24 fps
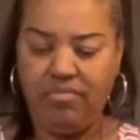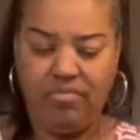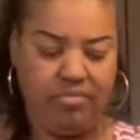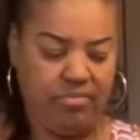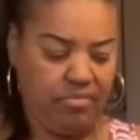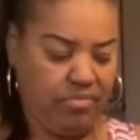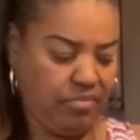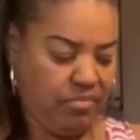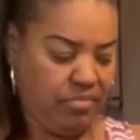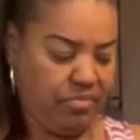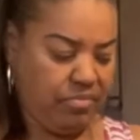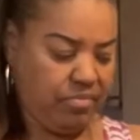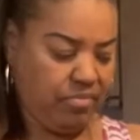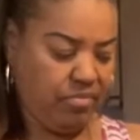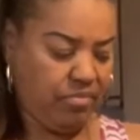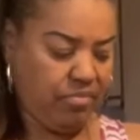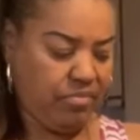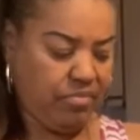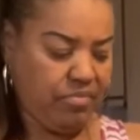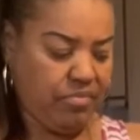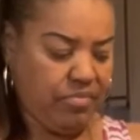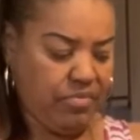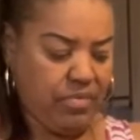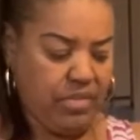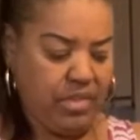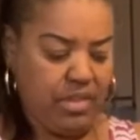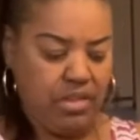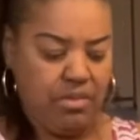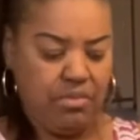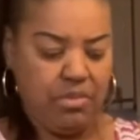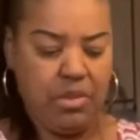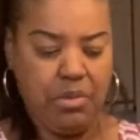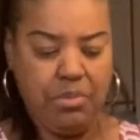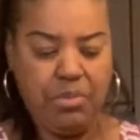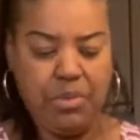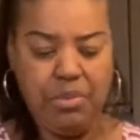I'm
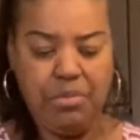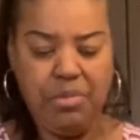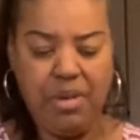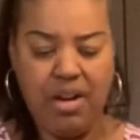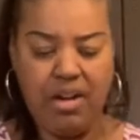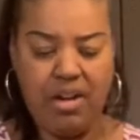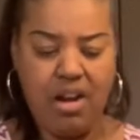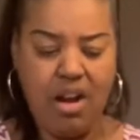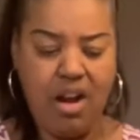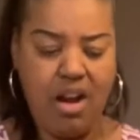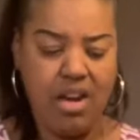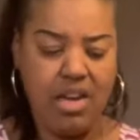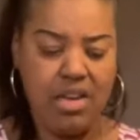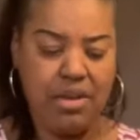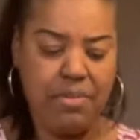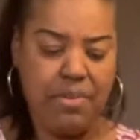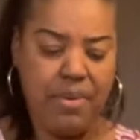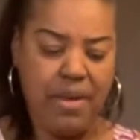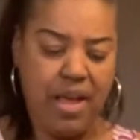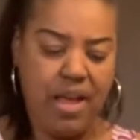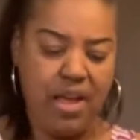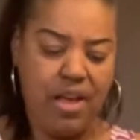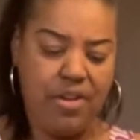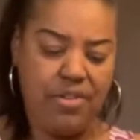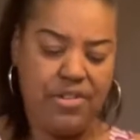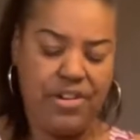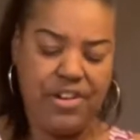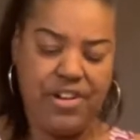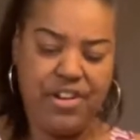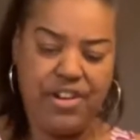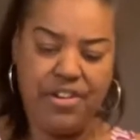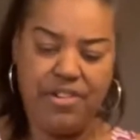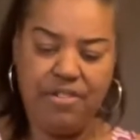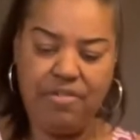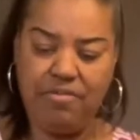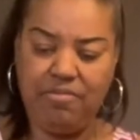gonna put my garlic
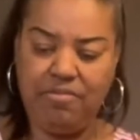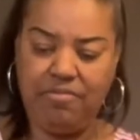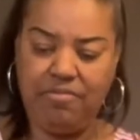powder.